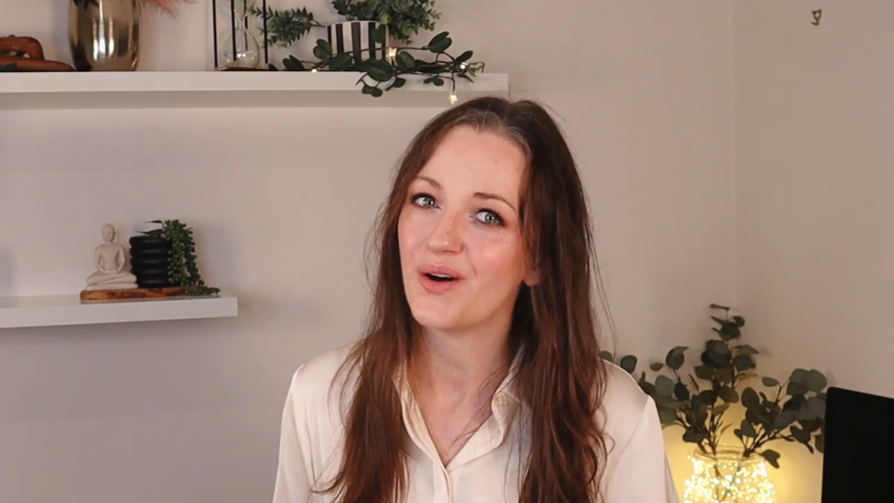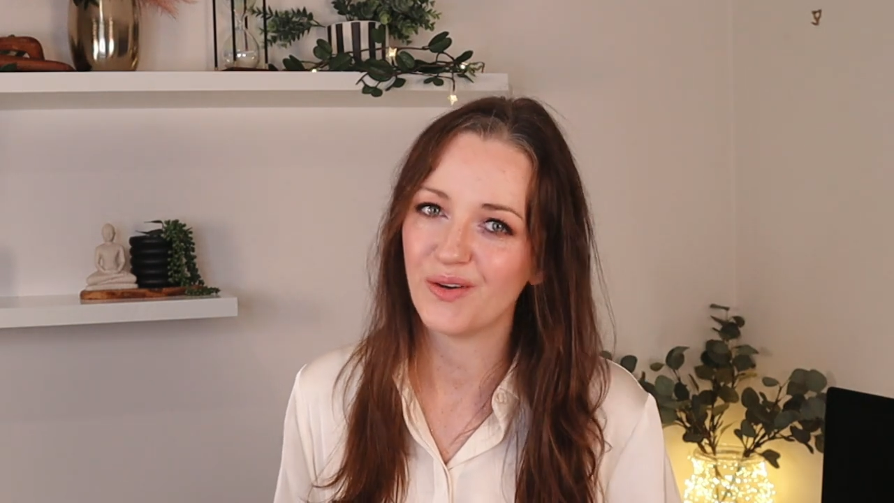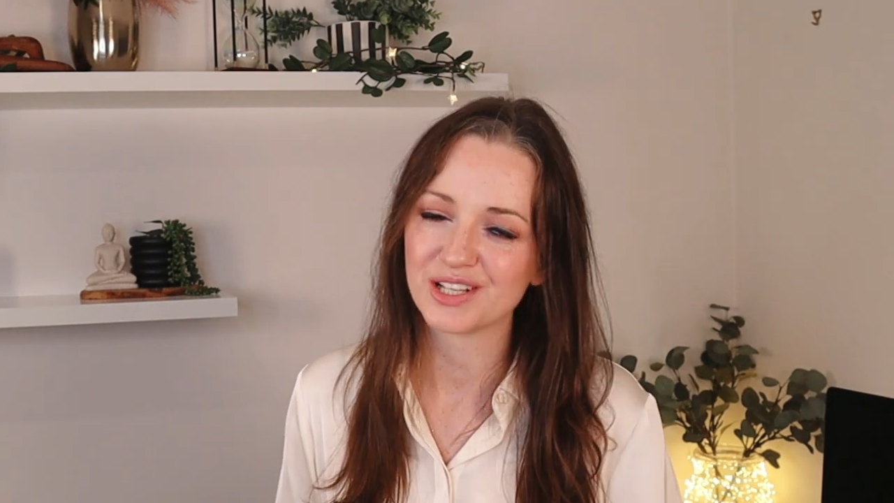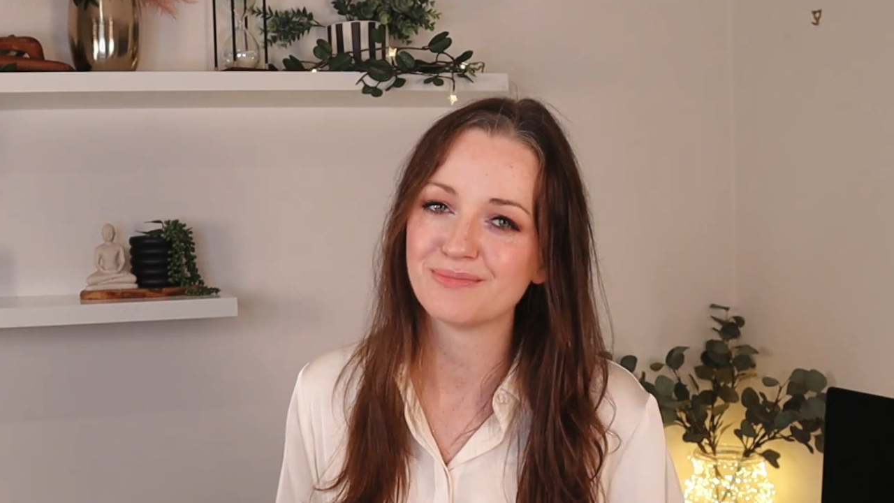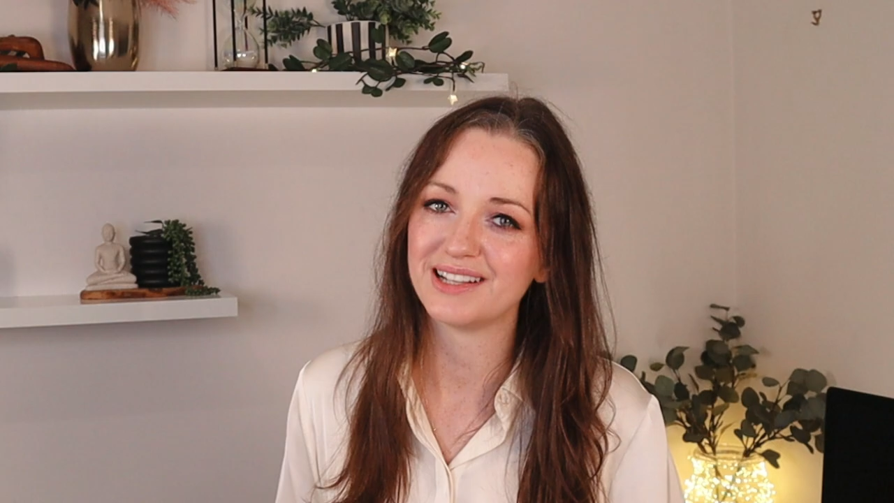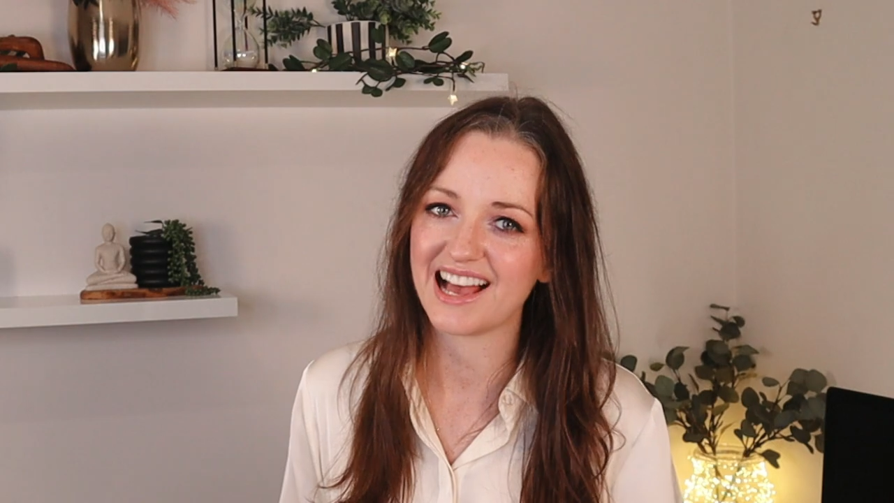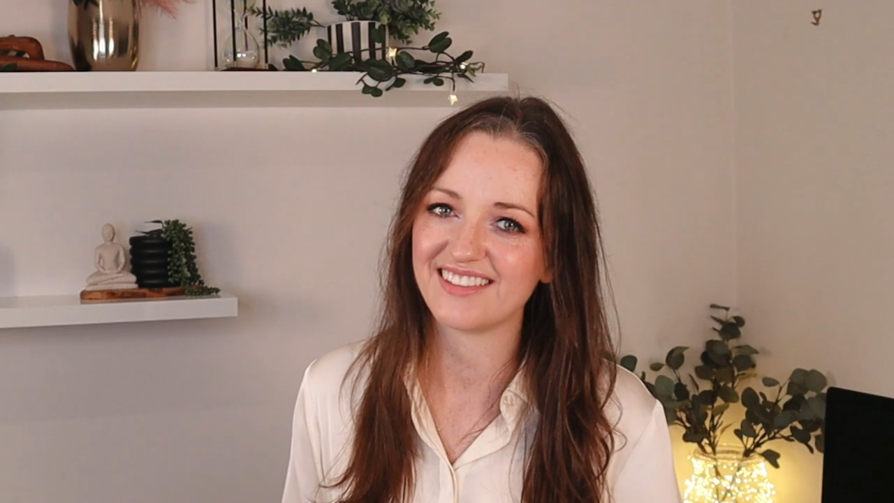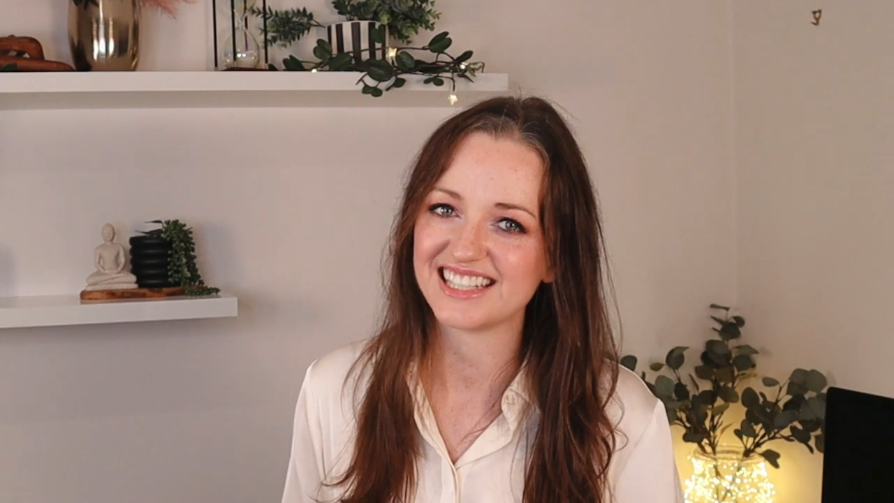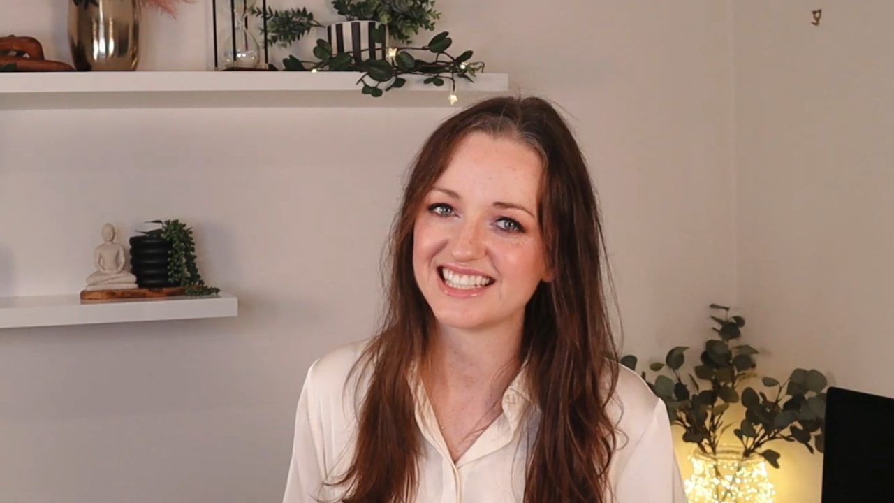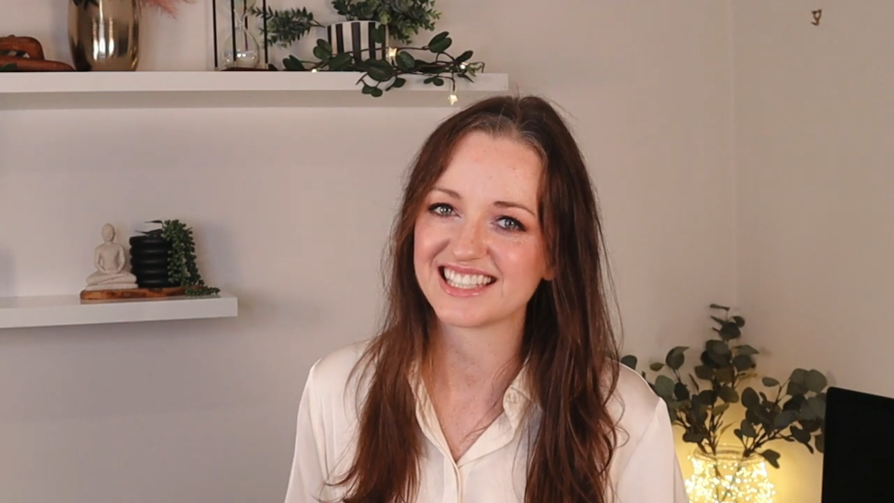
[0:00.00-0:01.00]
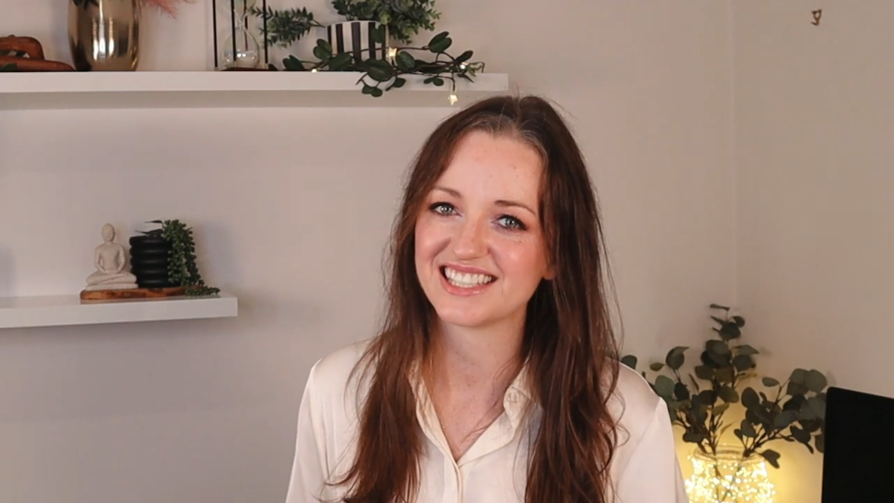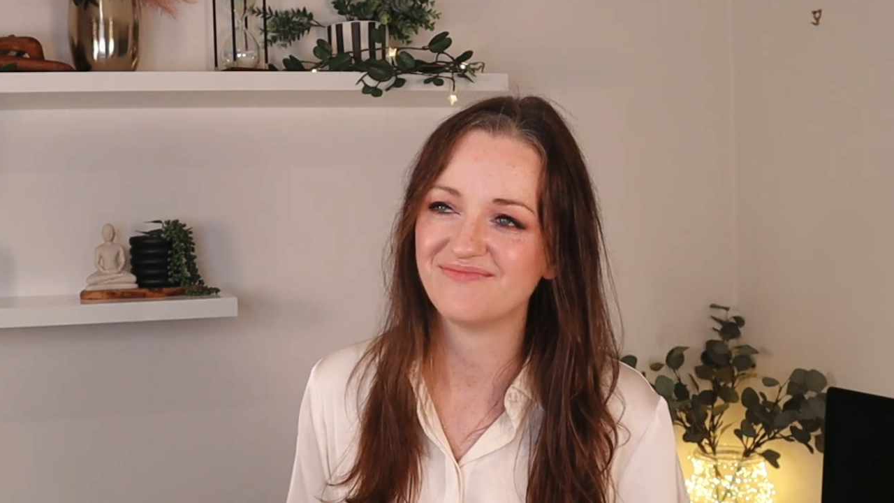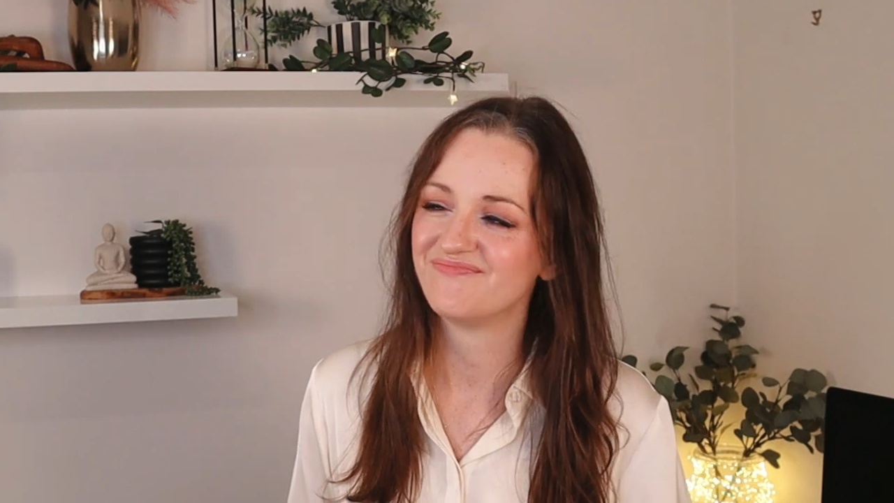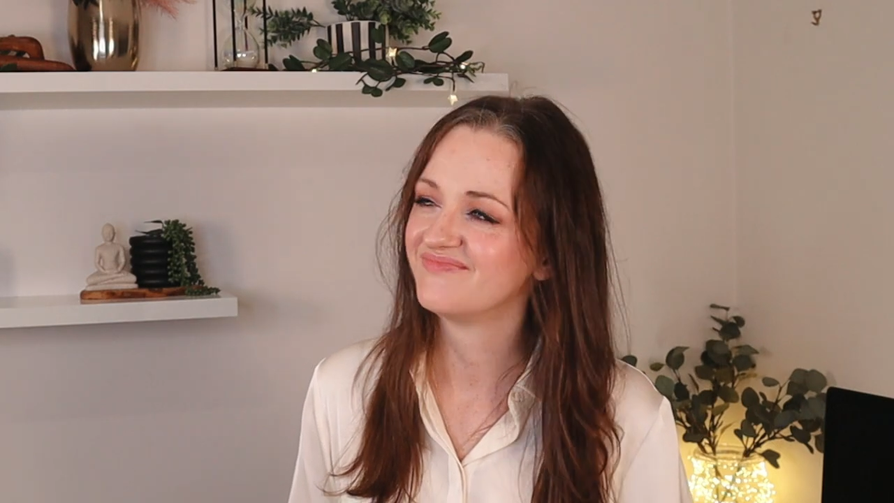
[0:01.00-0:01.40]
osmolalities.